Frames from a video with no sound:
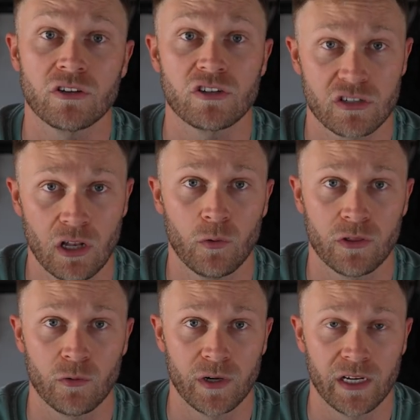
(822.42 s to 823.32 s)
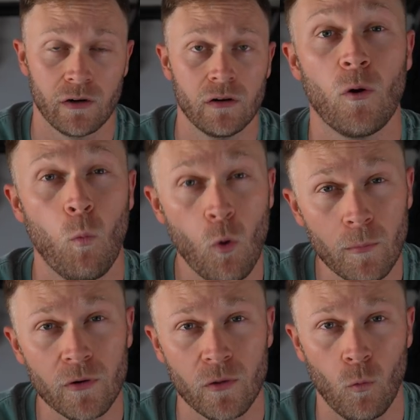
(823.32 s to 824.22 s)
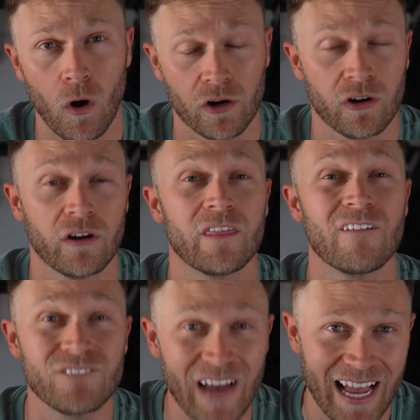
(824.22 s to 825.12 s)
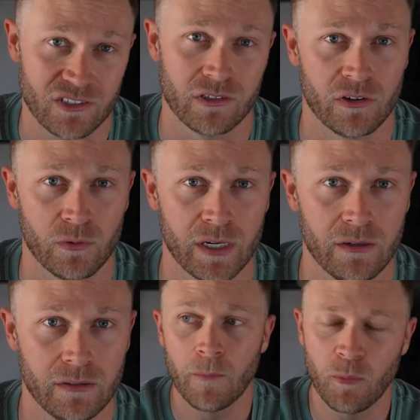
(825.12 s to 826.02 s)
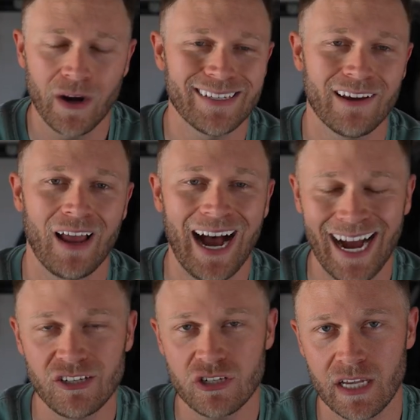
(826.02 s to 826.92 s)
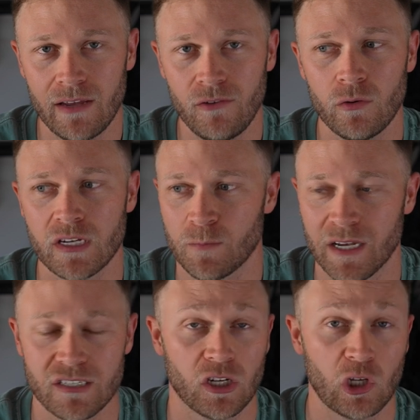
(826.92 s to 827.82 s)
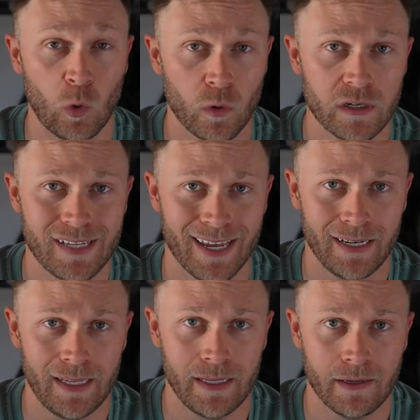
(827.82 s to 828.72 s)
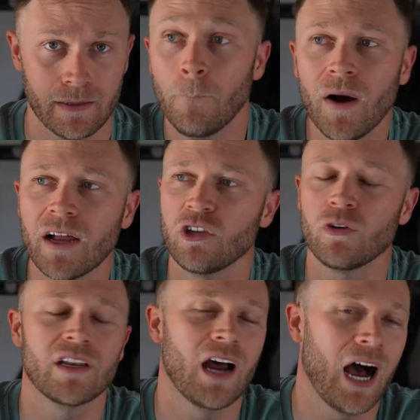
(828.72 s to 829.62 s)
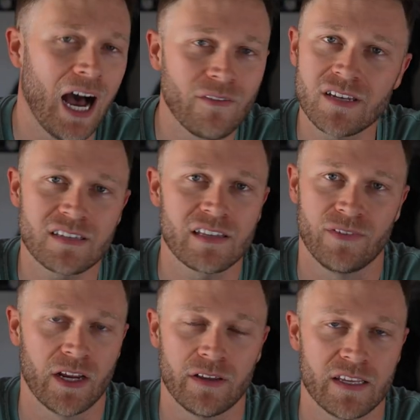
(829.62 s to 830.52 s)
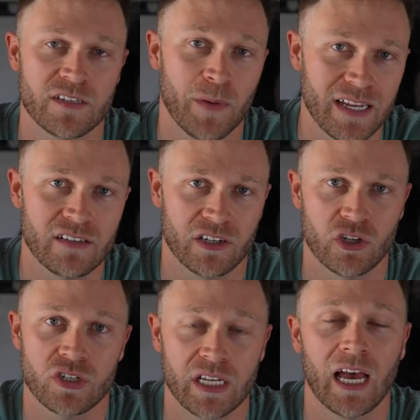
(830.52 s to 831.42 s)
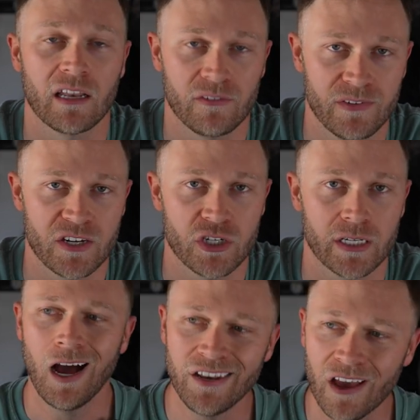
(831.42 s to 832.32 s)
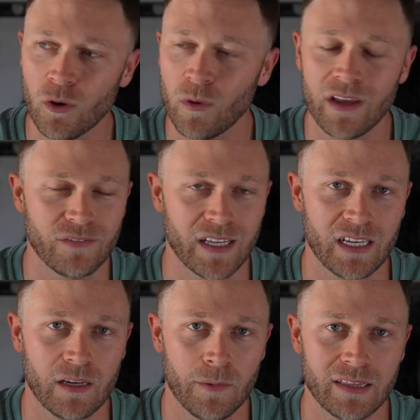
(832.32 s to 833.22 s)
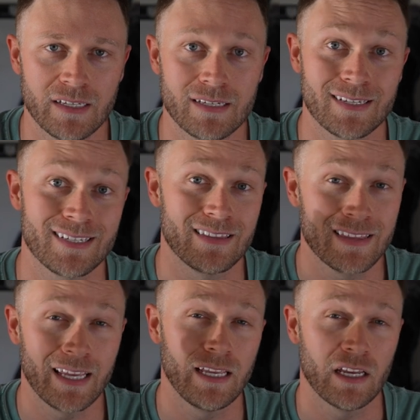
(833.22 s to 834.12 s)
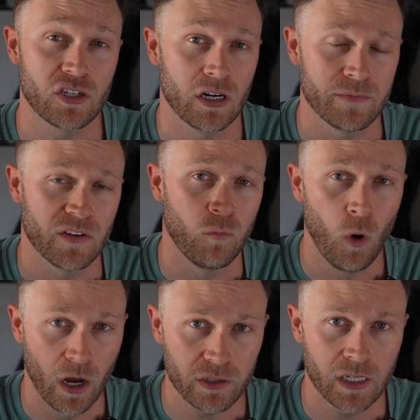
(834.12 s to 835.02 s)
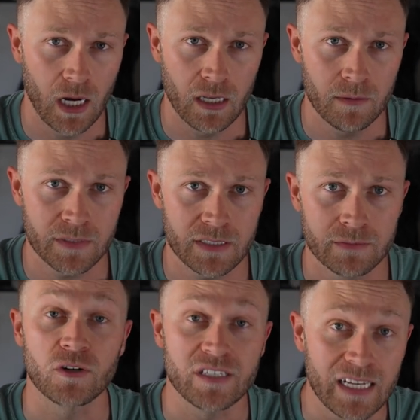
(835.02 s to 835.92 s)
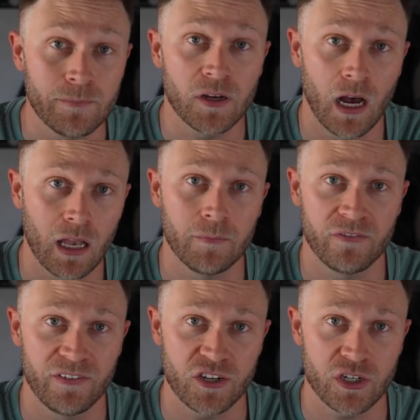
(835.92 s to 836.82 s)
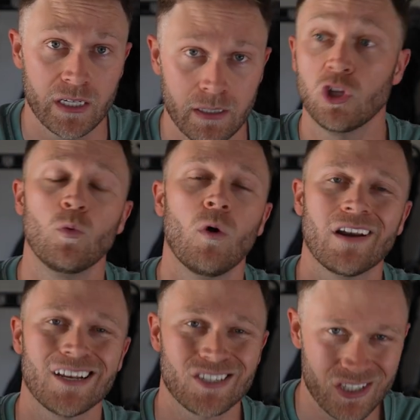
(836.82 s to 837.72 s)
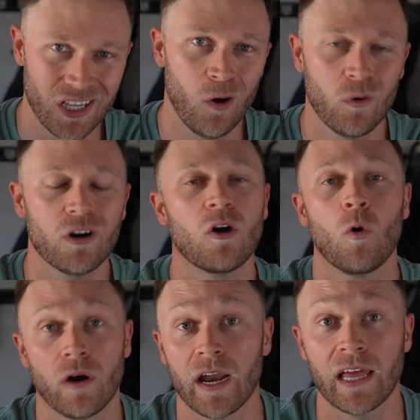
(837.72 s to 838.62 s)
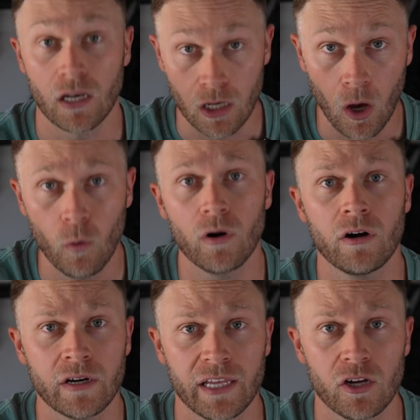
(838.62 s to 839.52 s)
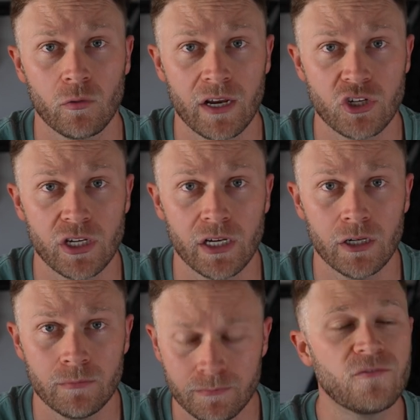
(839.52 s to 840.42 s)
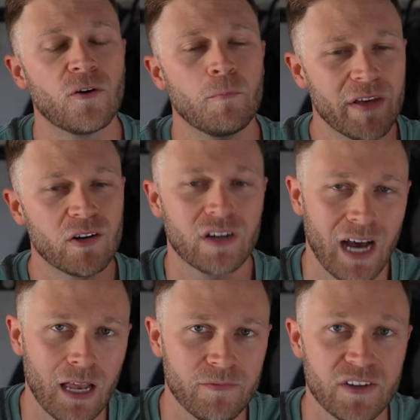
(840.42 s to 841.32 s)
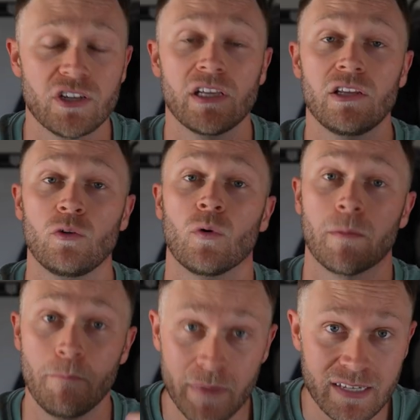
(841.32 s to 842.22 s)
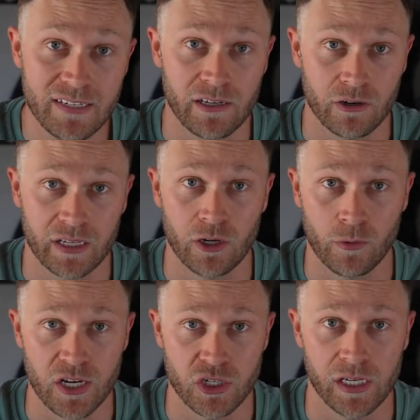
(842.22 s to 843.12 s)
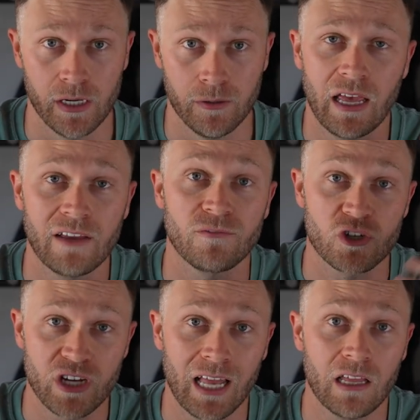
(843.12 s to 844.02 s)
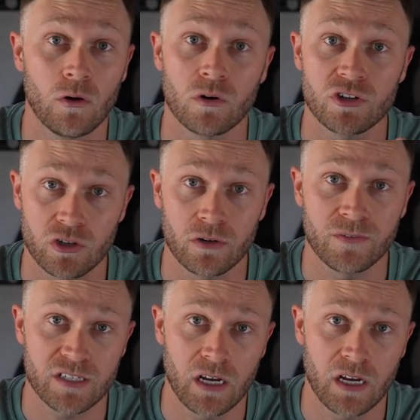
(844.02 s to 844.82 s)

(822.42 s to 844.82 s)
the slower the reel. The warmer the water, the faster the reel. The breakdown I just gave you is based on lure technique, but you can obviously vary this based on your style of fishing. Another way of thinking about this is thinking in terms of water columns. For deep column fishing, you want a slower or a lower gear ratio. For middle column fishing, you want a mid-tier gear ratio. And for shallow or surface